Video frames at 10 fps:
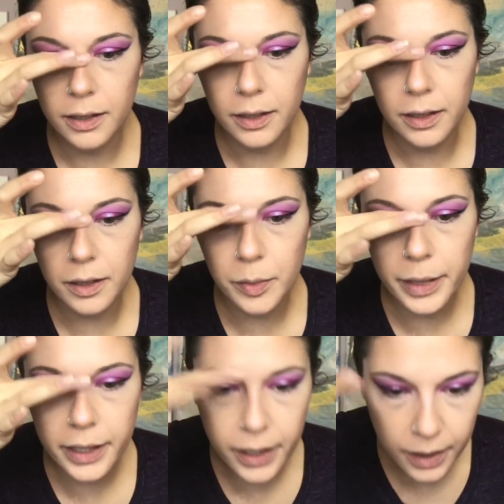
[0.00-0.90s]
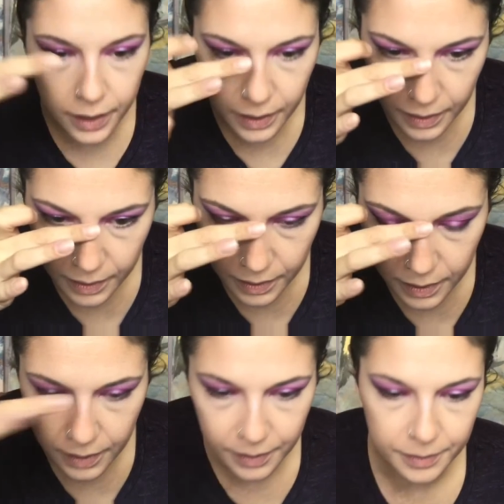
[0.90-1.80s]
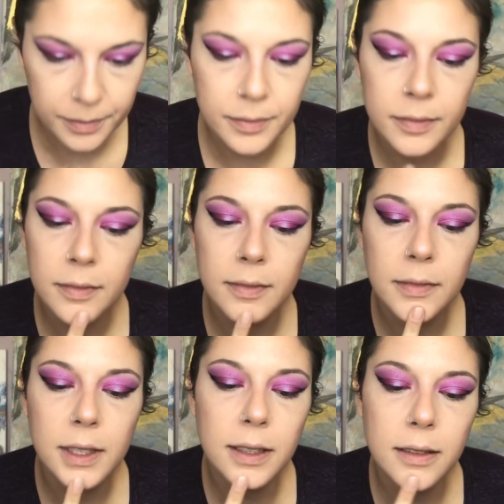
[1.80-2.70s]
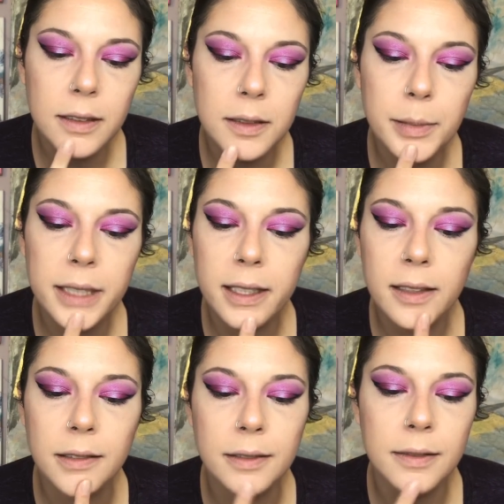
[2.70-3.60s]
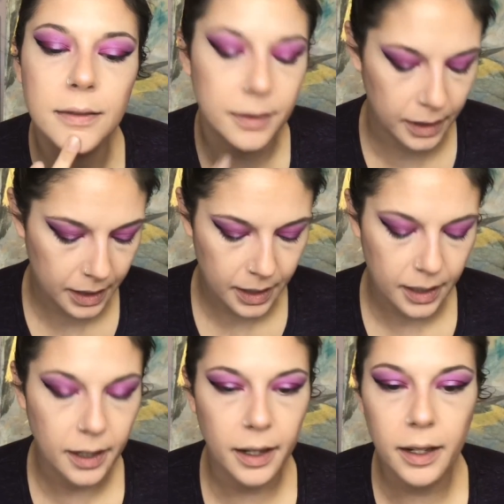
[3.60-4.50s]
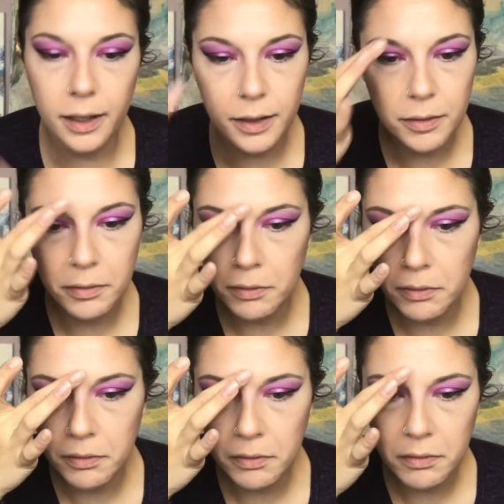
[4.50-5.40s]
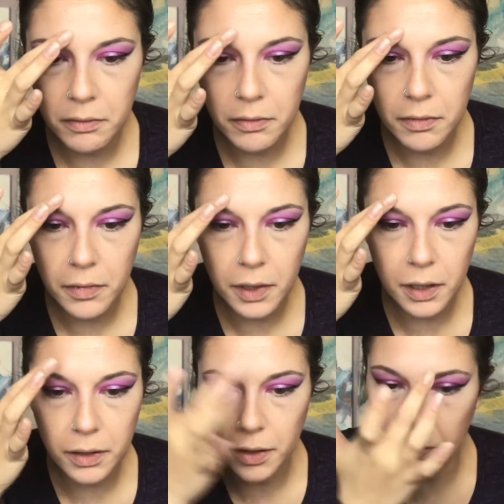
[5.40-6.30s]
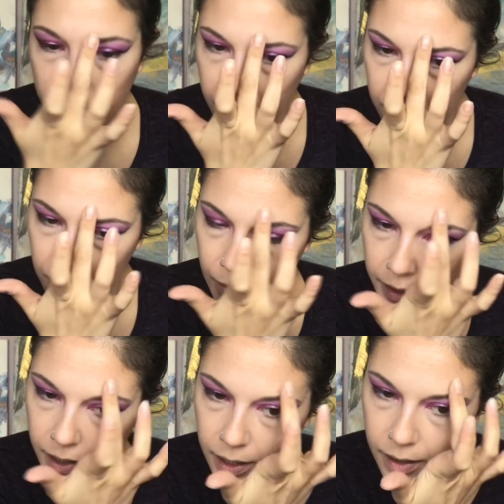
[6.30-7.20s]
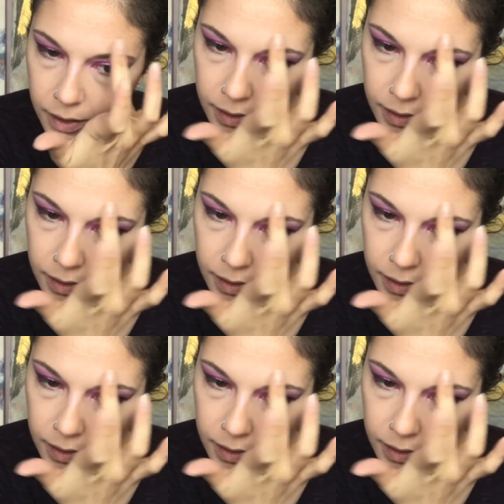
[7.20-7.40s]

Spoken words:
A little bit here. And a little bit here. And a little bit right here.